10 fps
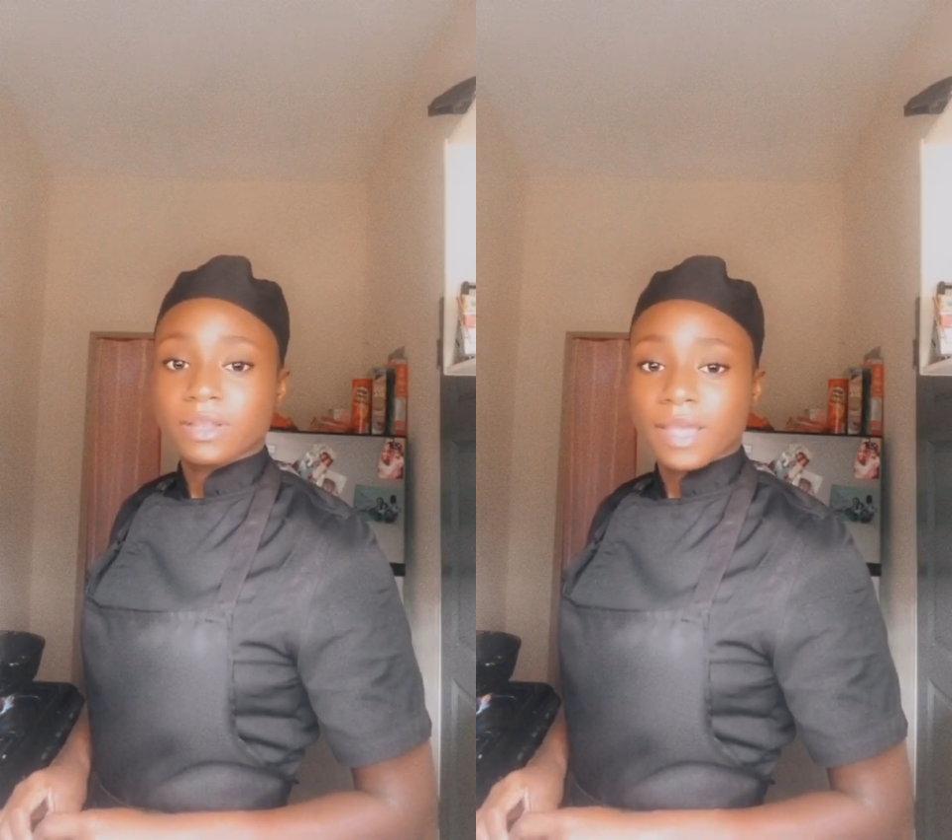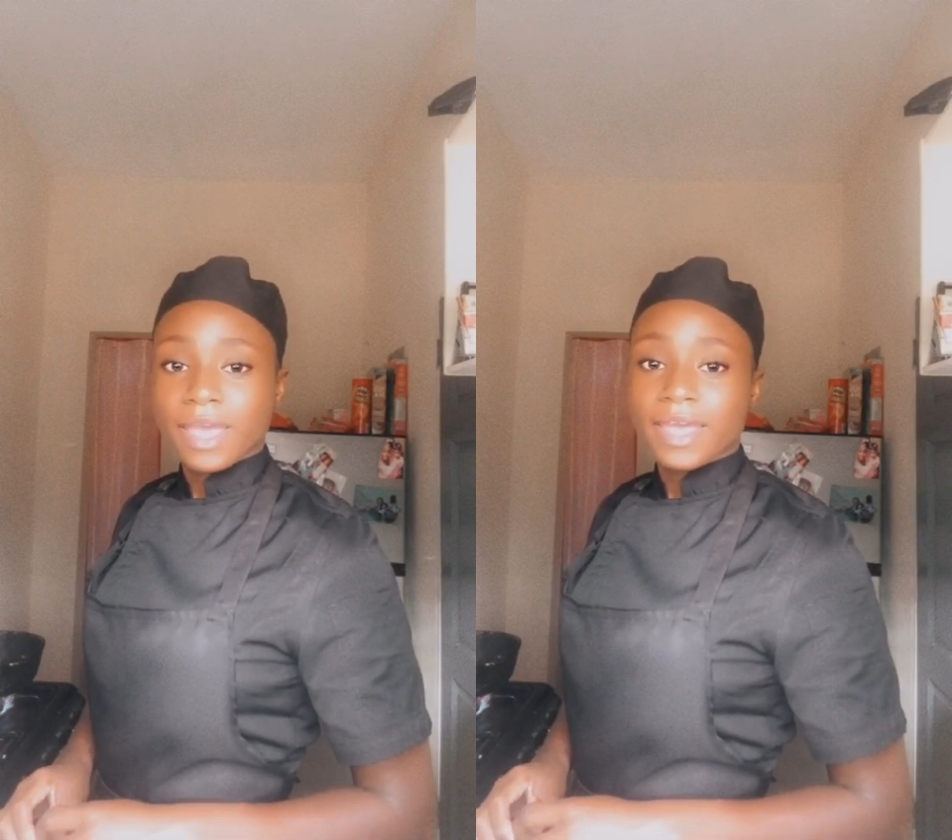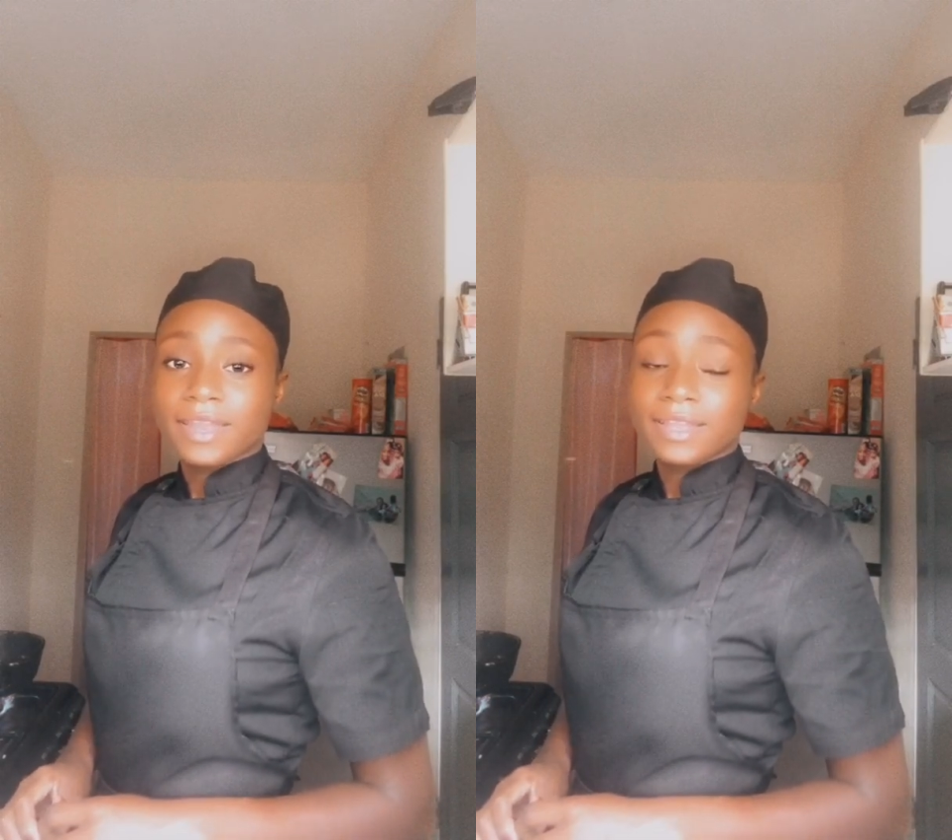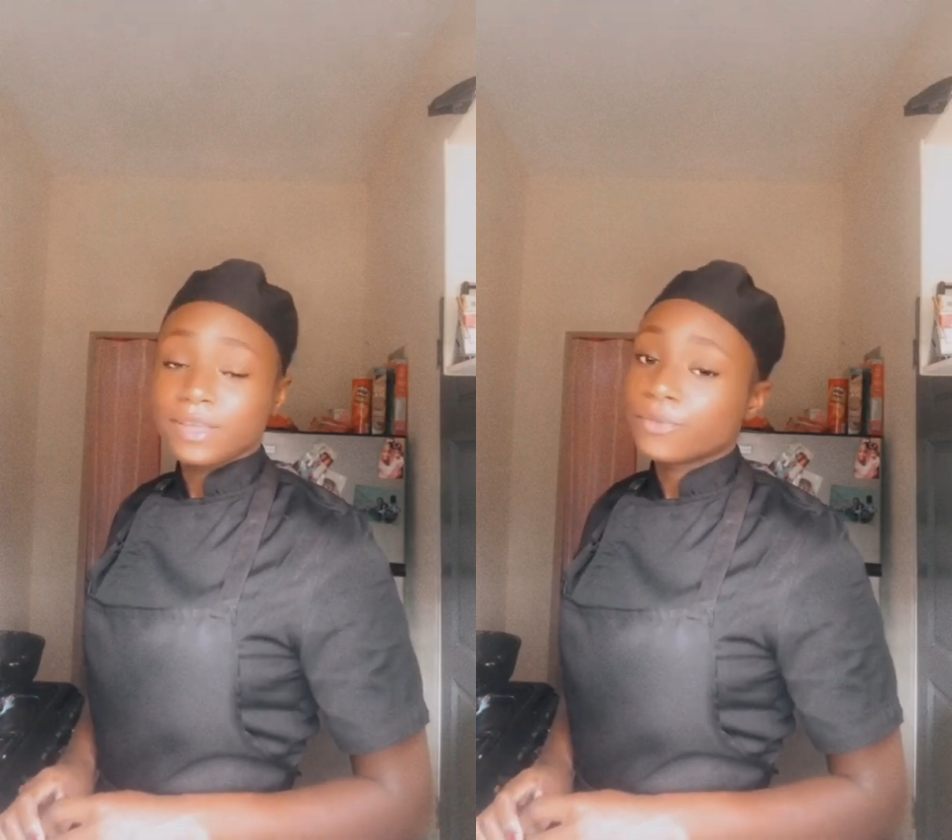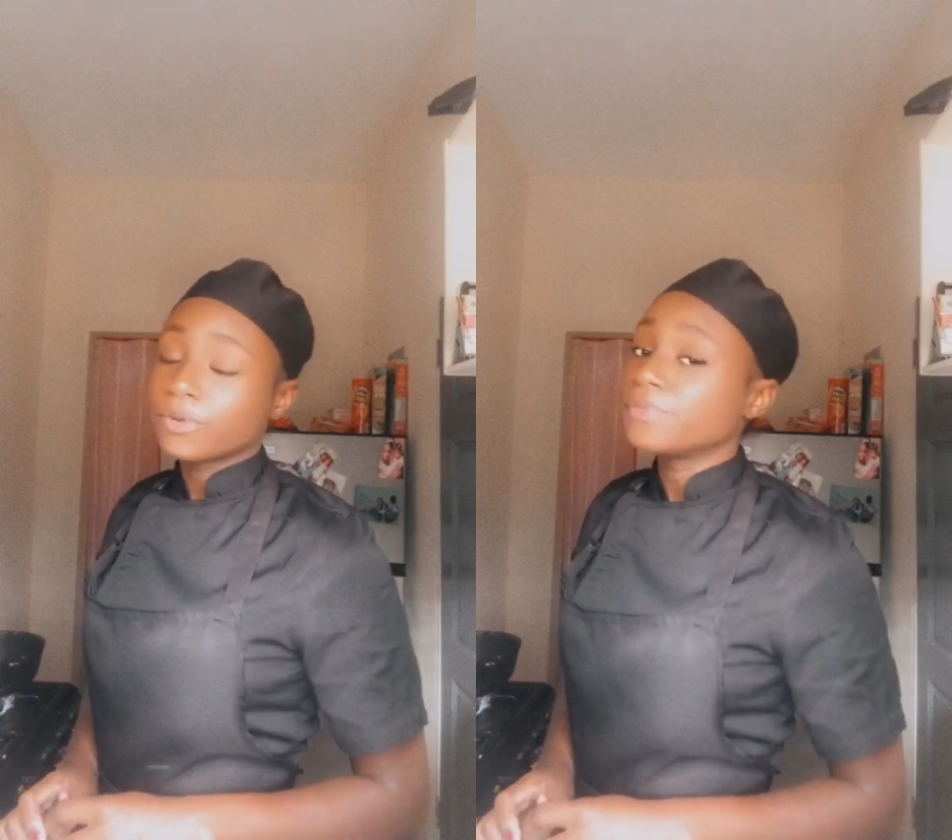and it
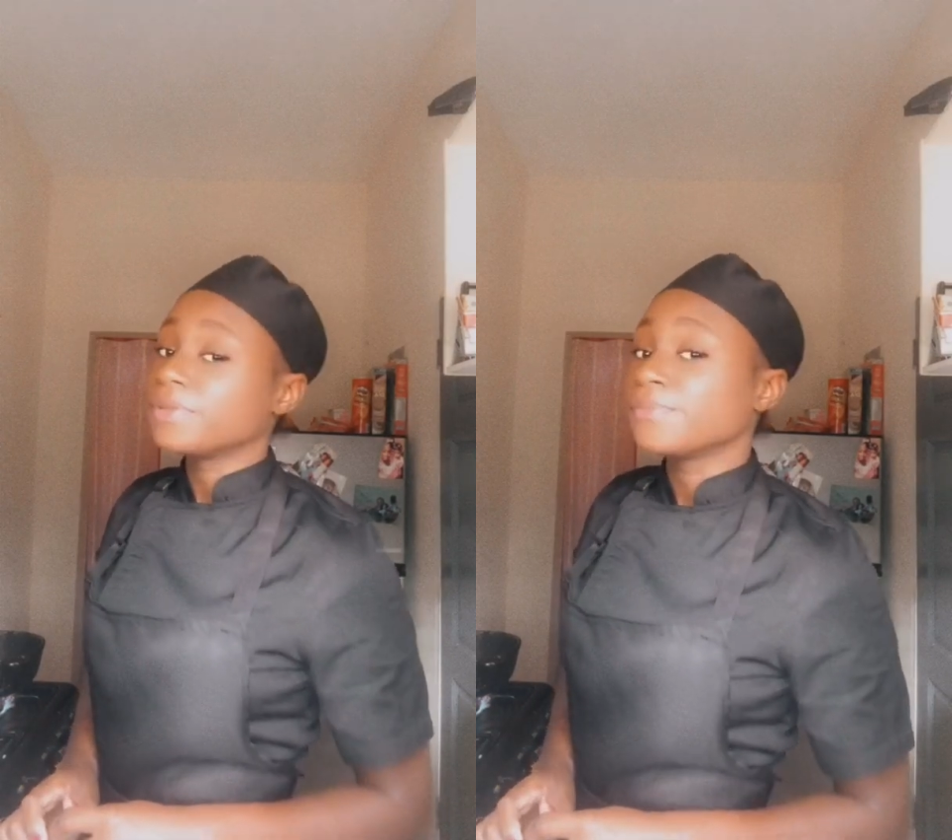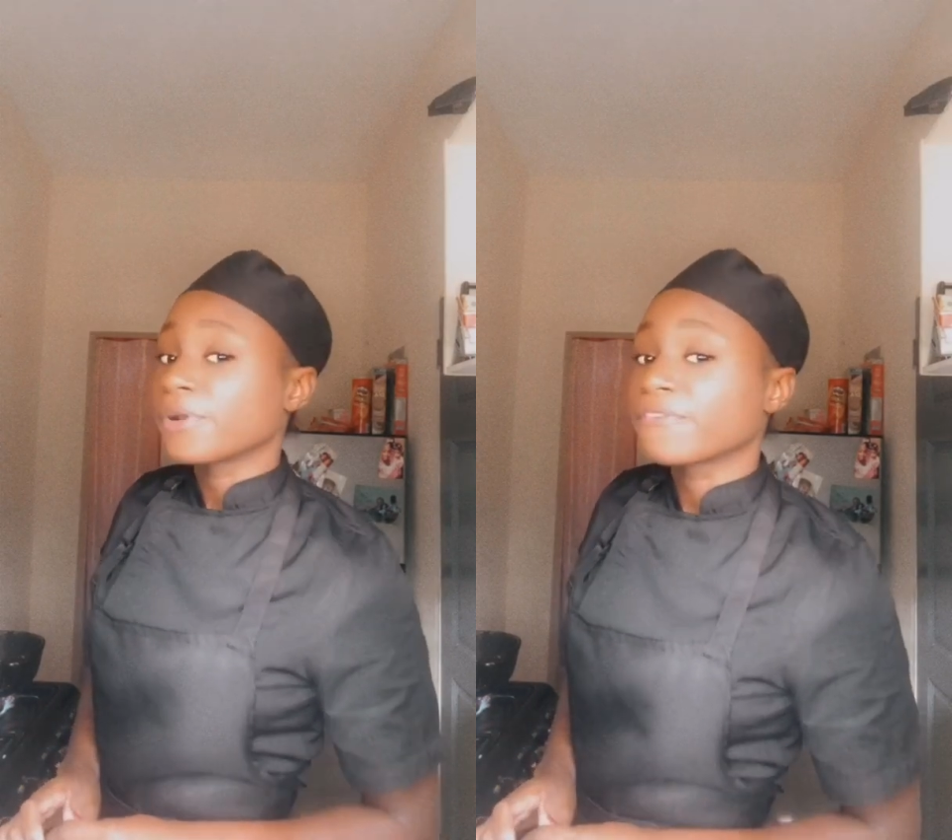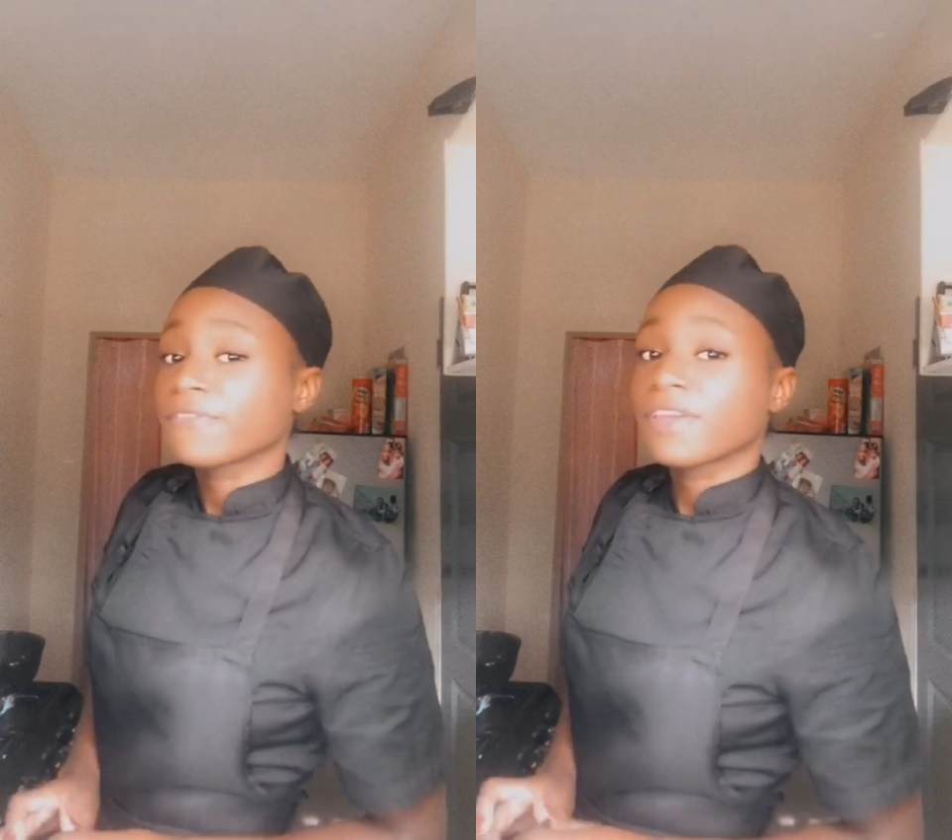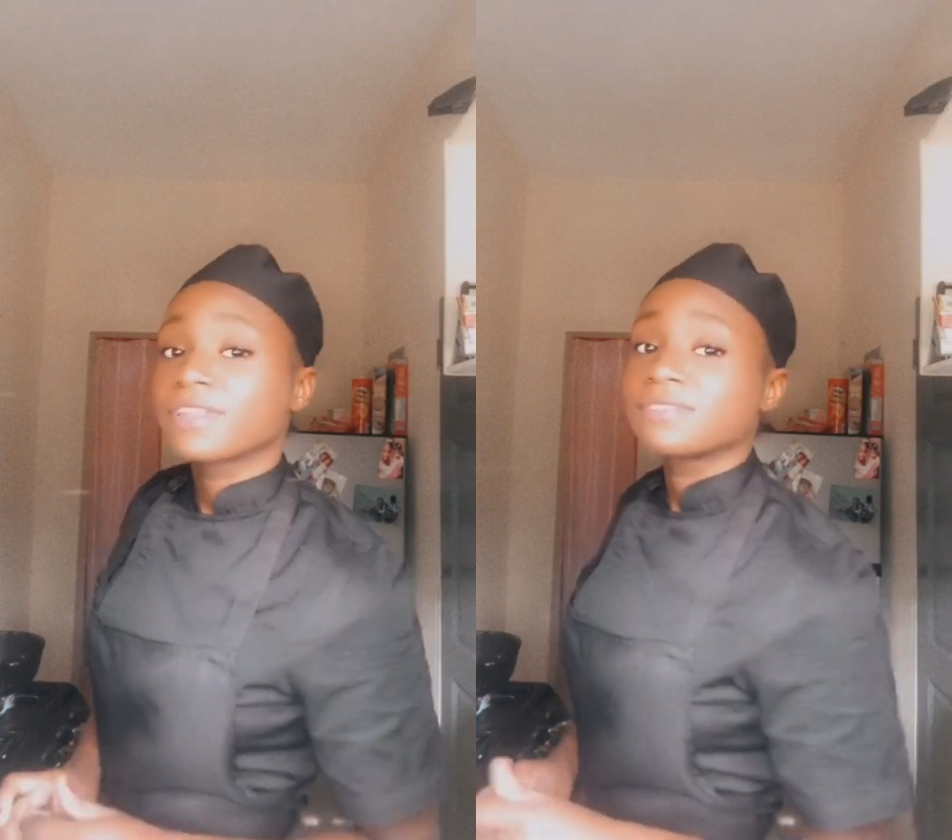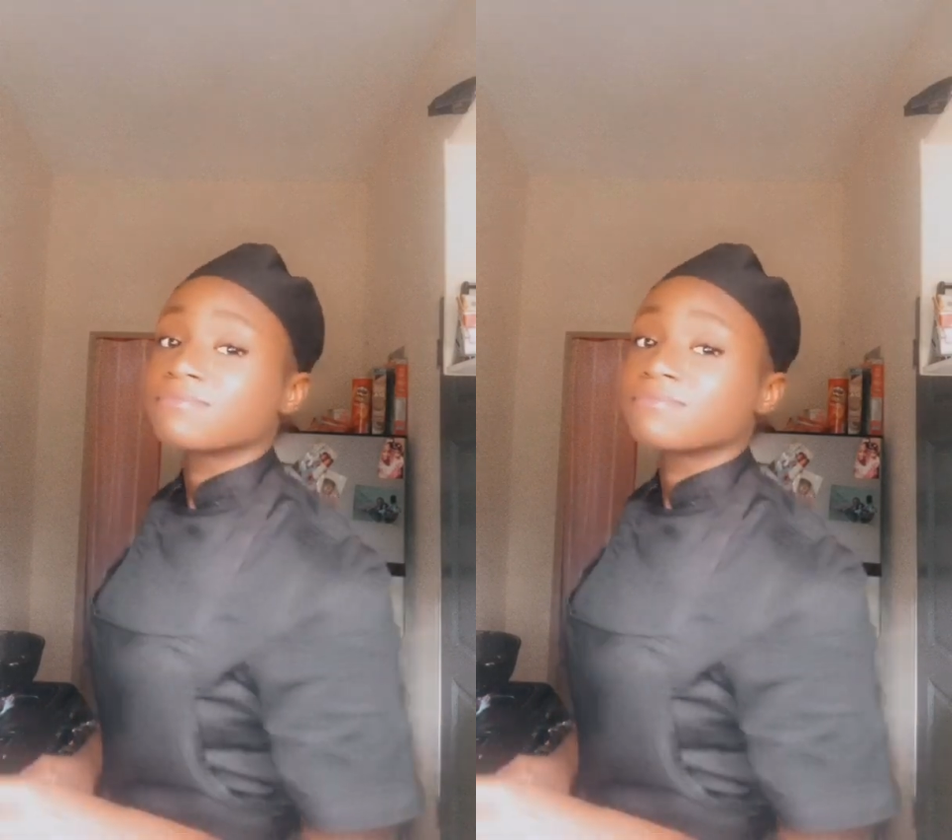would be perfect.